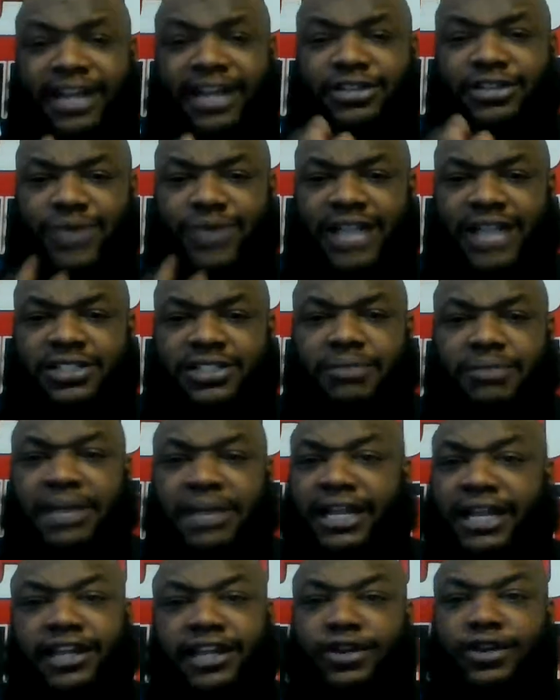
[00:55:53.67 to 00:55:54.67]
was watching,
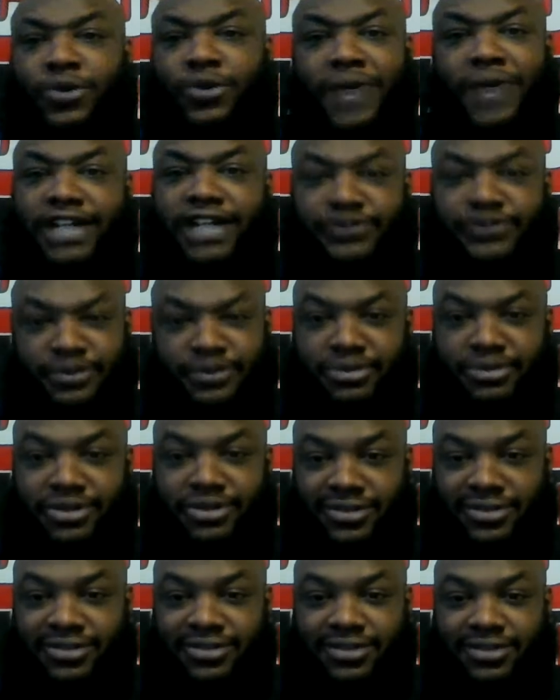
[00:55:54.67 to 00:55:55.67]
my lady don't watch
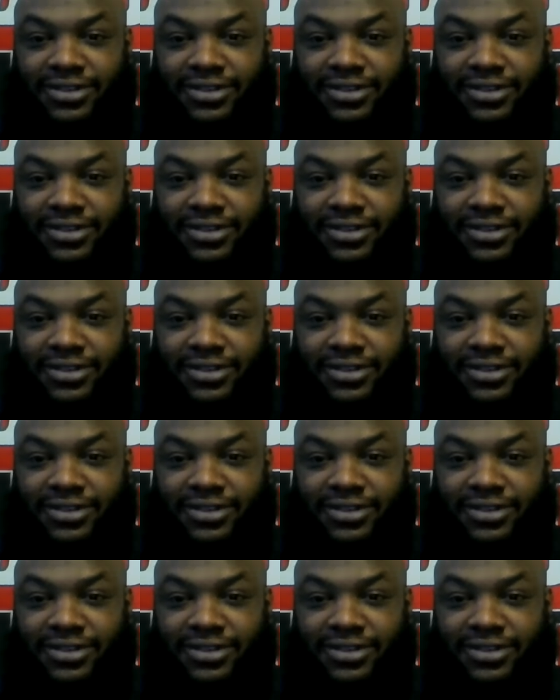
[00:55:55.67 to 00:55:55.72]
football.